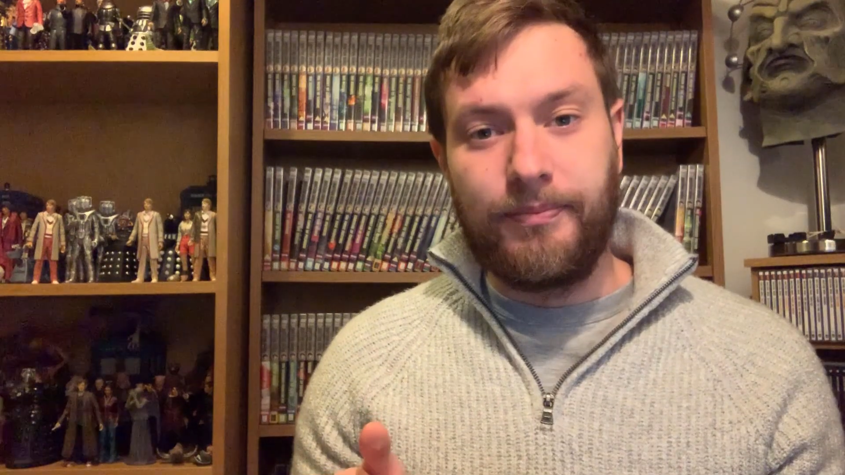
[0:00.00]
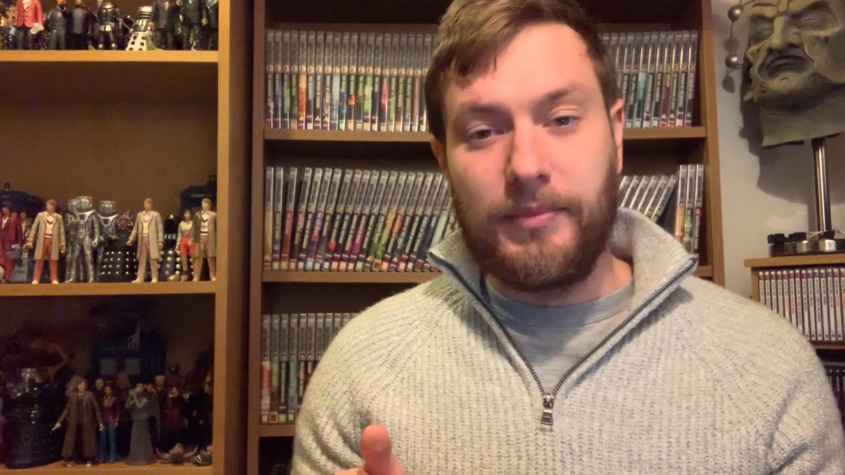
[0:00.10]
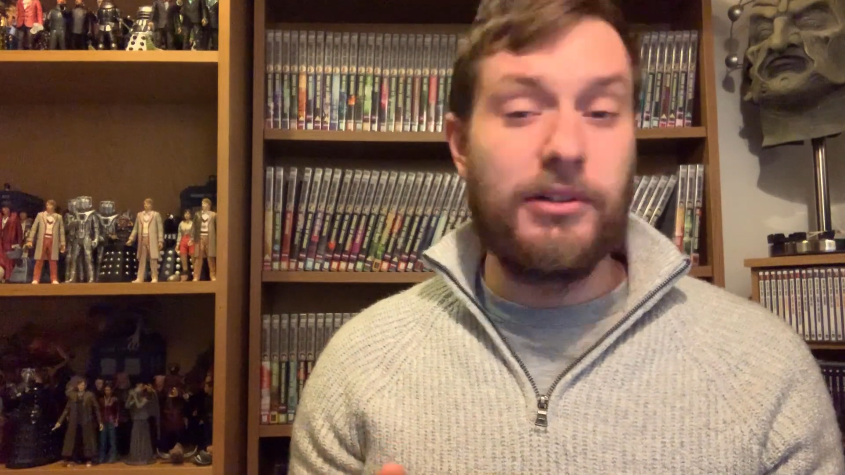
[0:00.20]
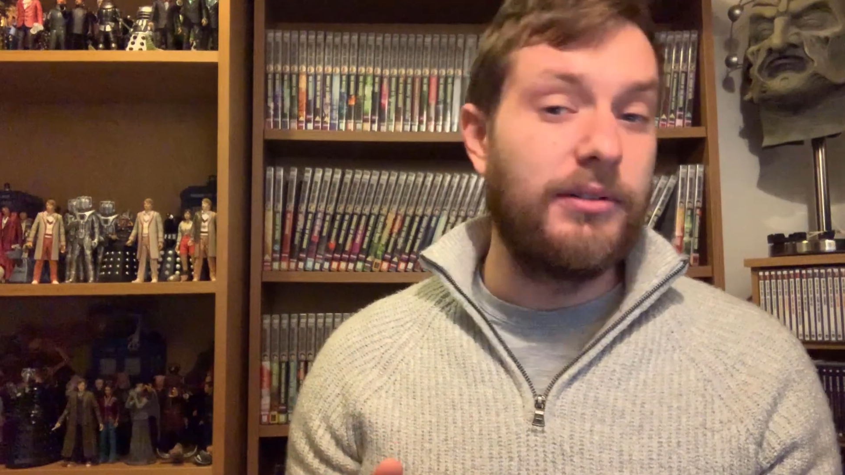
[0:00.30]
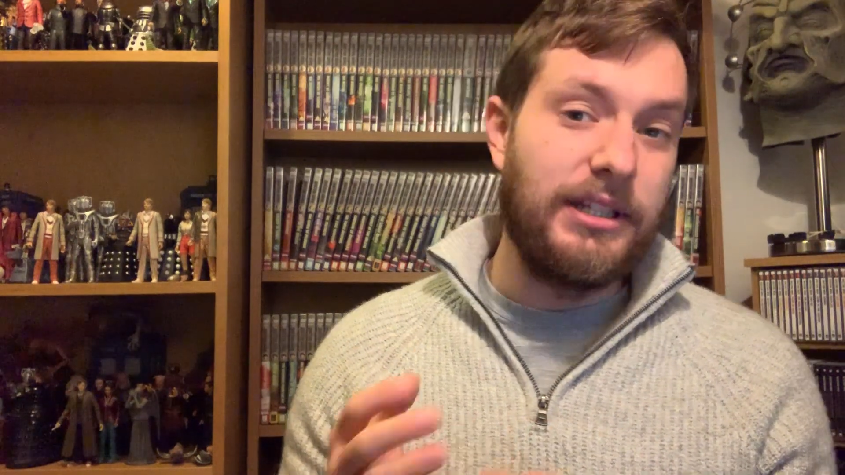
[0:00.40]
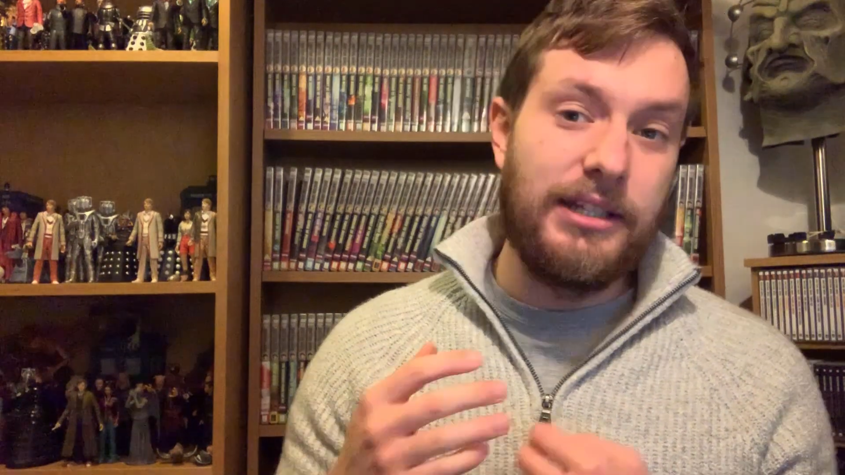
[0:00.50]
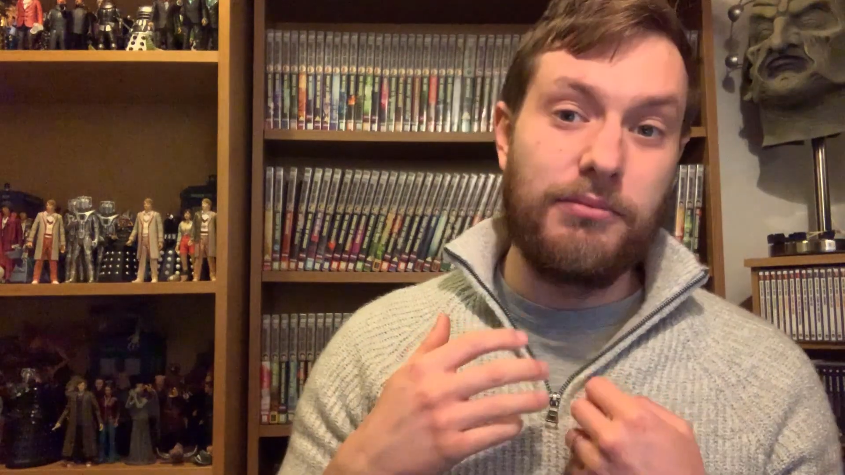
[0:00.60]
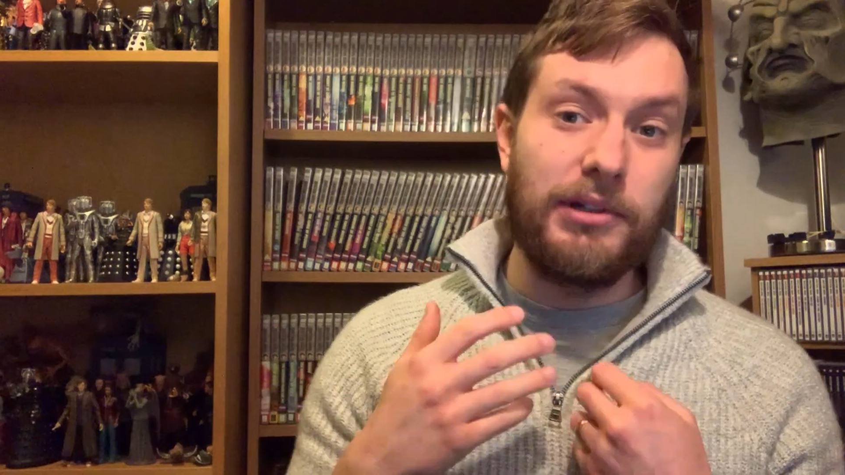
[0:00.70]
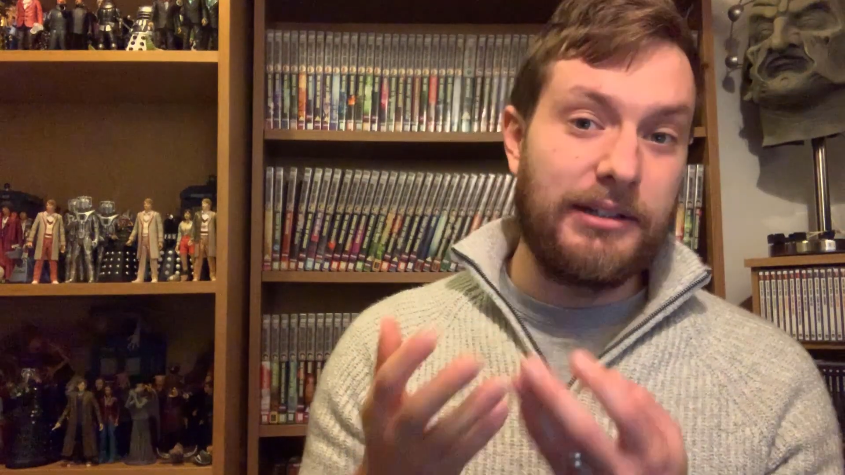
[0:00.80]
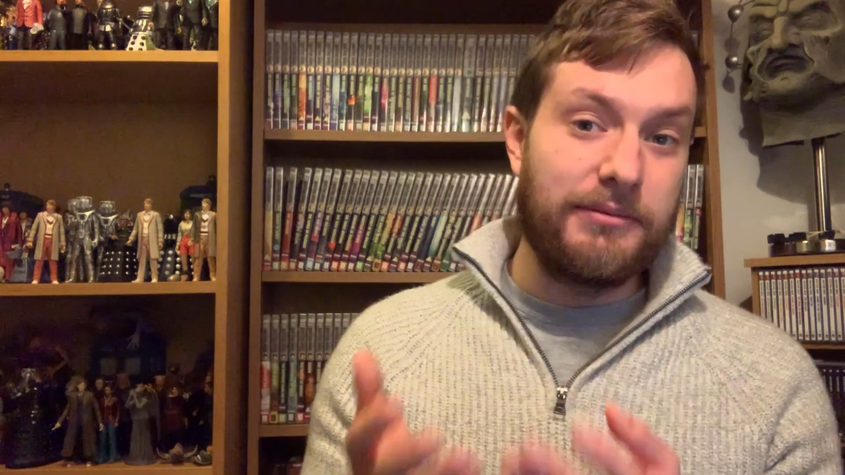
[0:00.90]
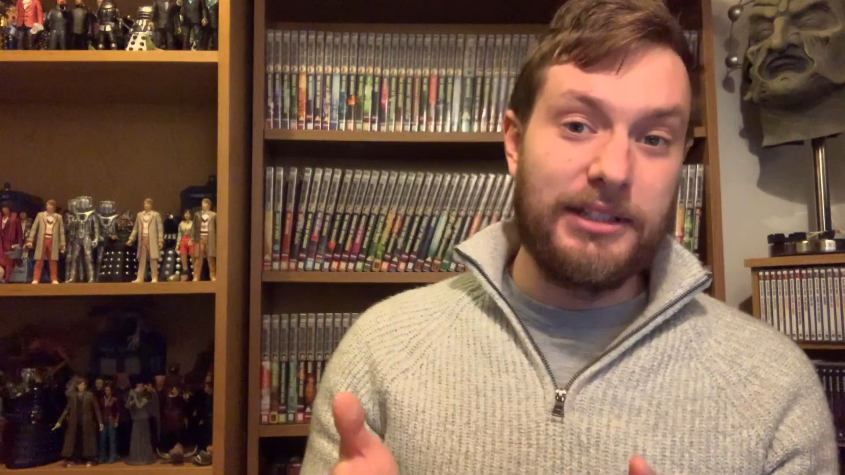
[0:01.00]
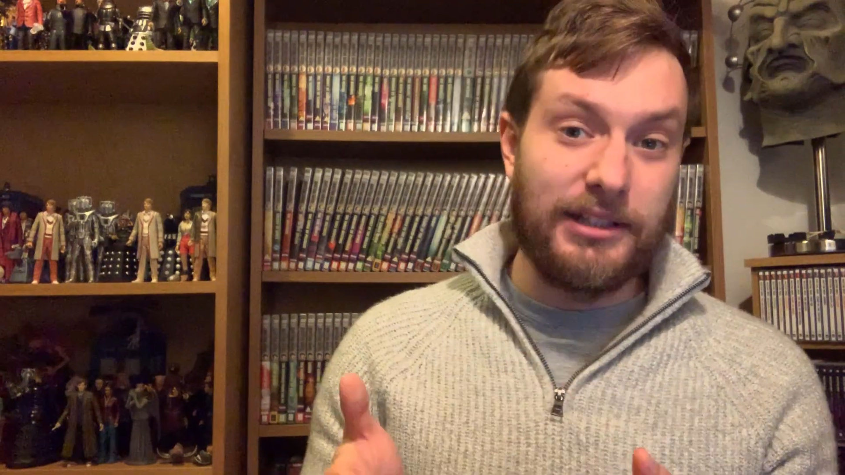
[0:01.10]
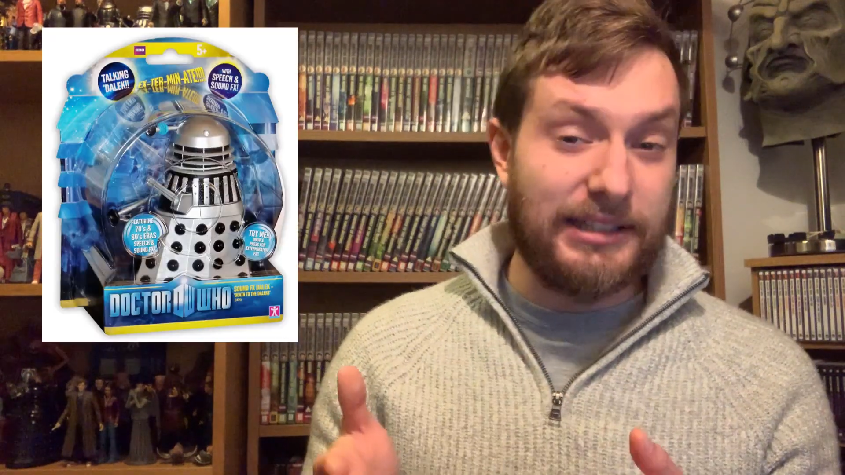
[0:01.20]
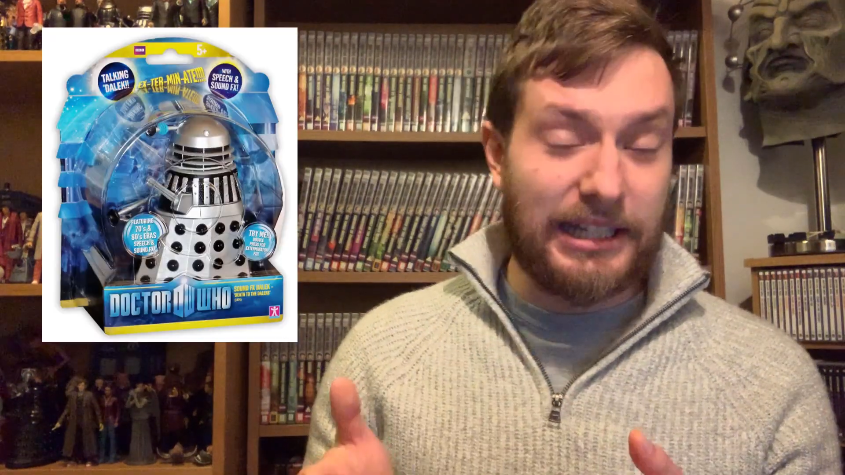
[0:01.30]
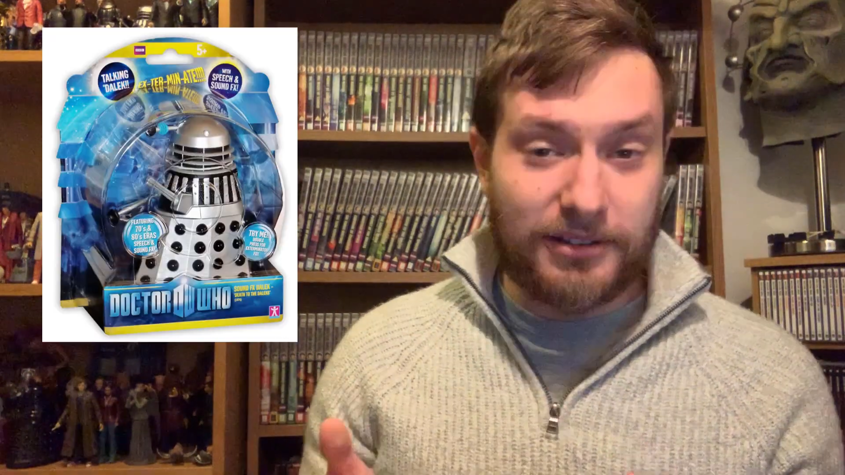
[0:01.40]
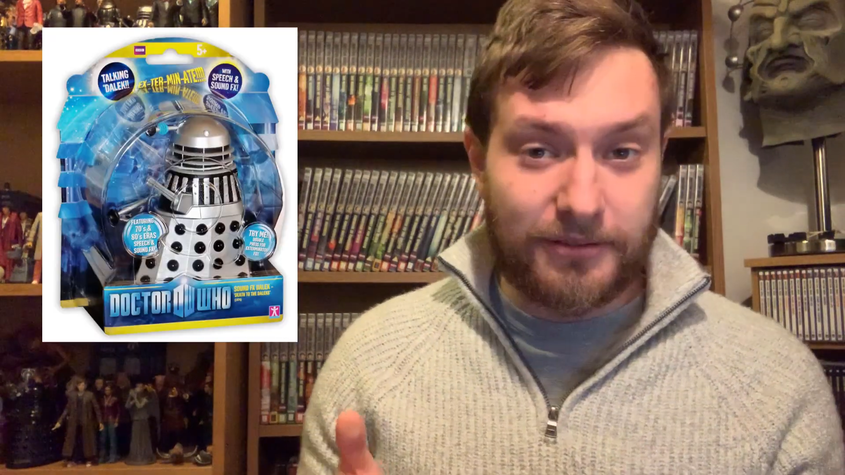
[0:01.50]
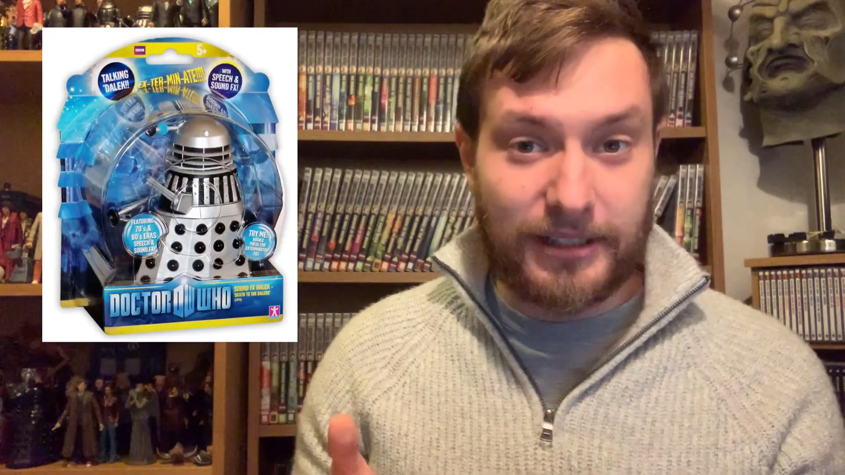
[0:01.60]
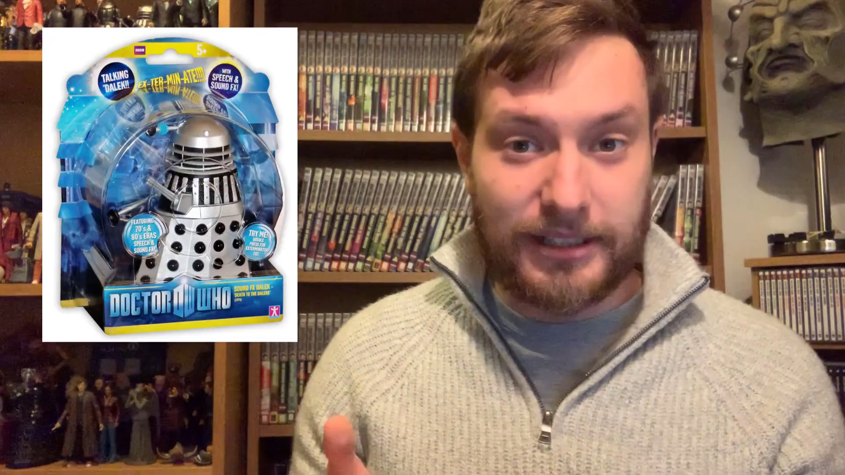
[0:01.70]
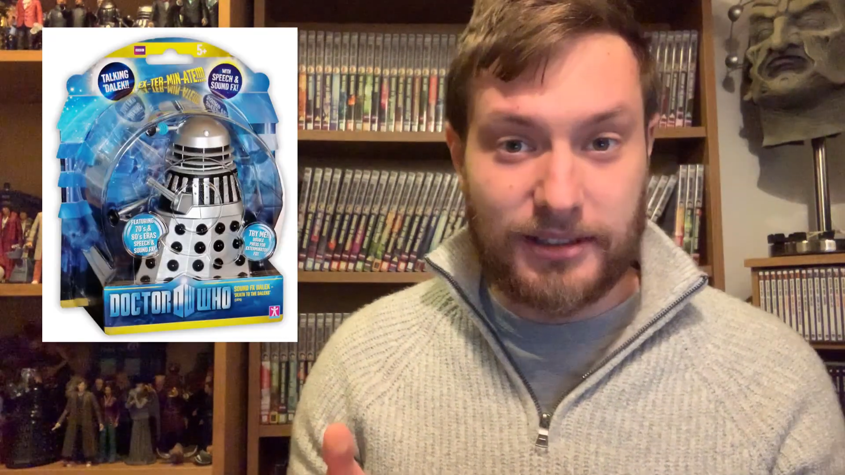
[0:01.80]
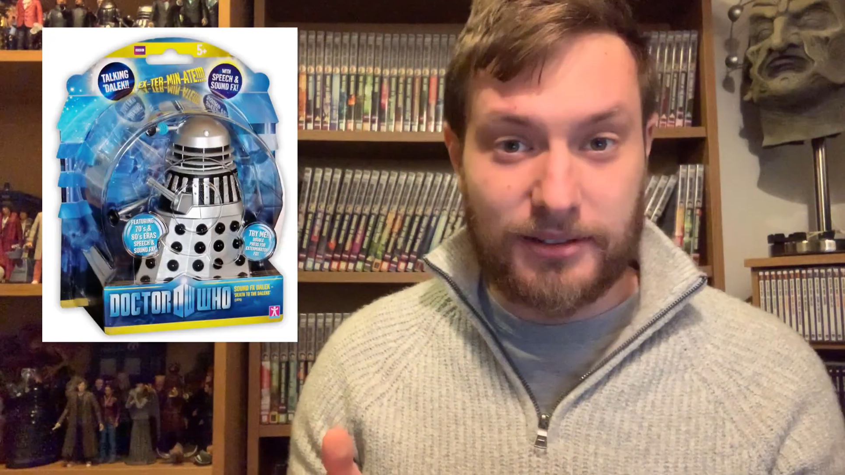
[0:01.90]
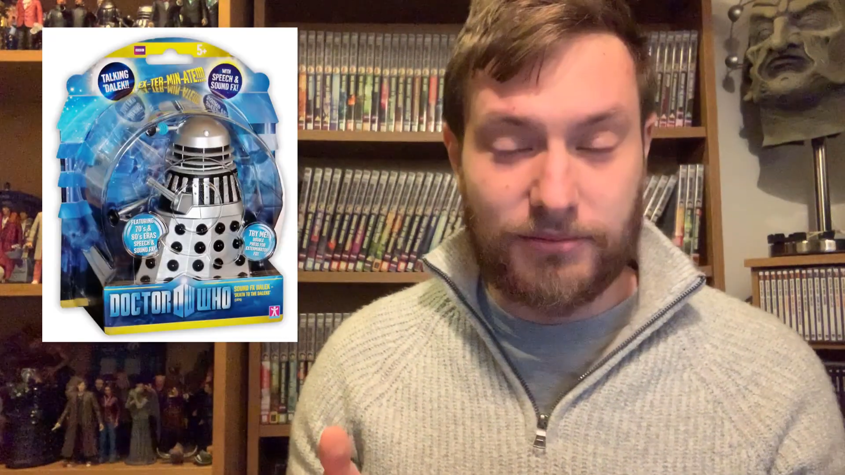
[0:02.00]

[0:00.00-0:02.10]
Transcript: but not the one that was in the sound effects